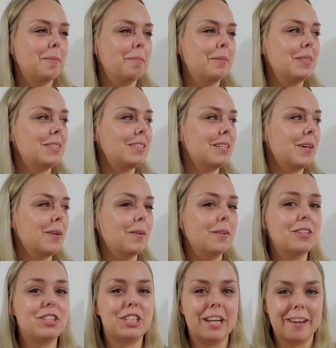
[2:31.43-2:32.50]
So
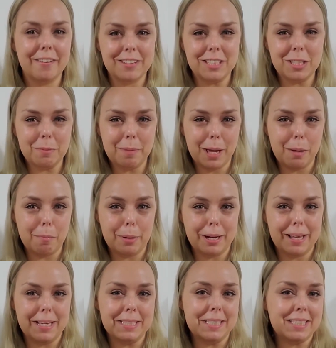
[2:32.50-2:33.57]
shout out to my
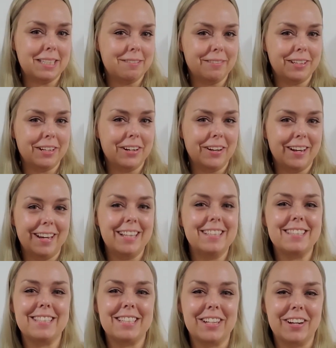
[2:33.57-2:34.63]
buddy Steven on
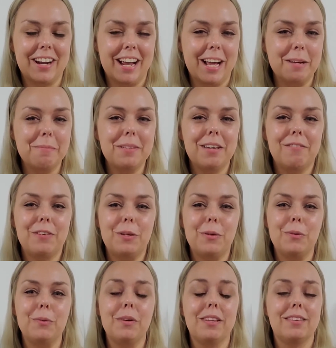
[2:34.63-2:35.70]
Instagram. If
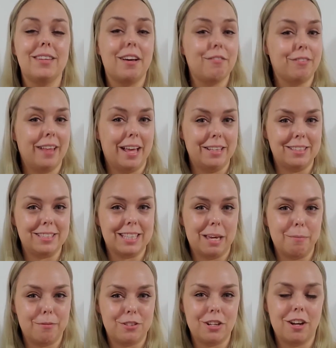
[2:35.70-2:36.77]
you love
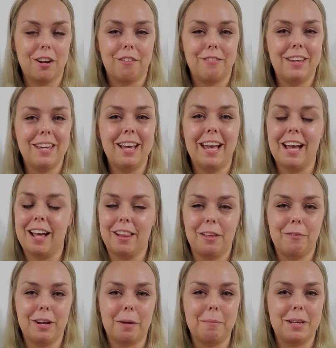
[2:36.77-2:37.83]
landscape photography, I highly
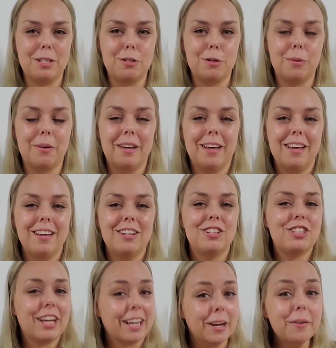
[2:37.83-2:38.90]
recommend you
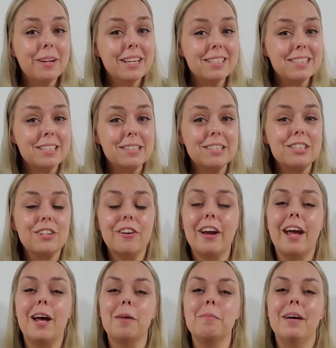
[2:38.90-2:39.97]
check out his
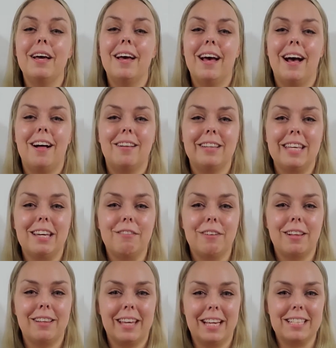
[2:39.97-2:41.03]
Instagram. I'll leave a
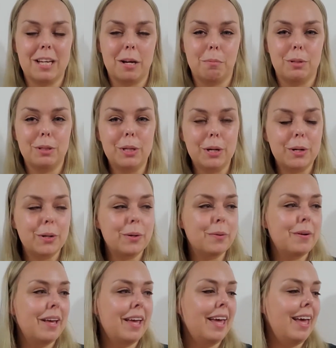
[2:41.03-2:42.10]
link down
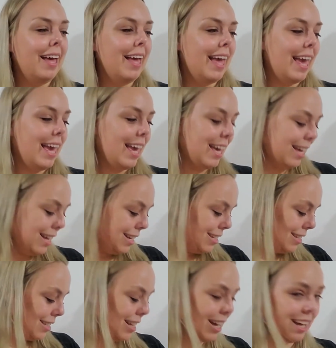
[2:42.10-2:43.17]
below.
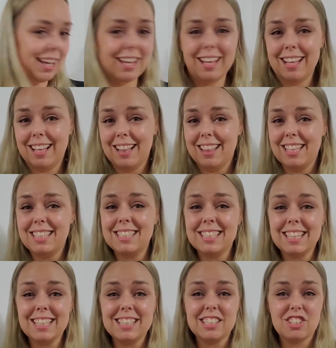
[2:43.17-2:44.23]
And let's
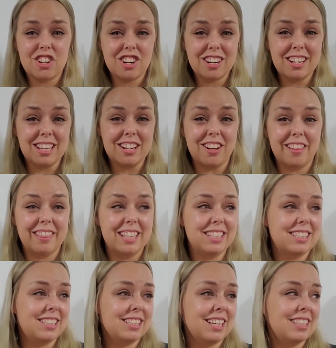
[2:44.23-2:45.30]
get started on
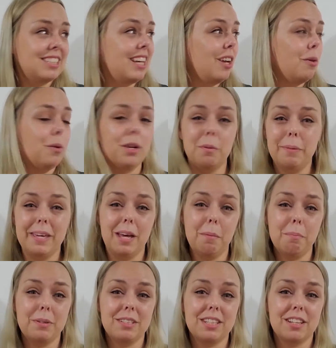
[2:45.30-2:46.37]
this because I don't want to be
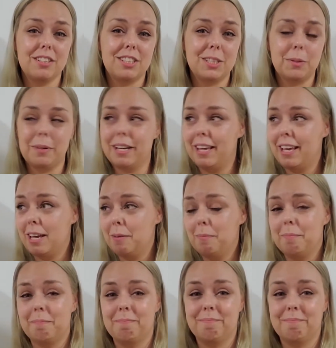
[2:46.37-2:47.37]
up until 2 a.m.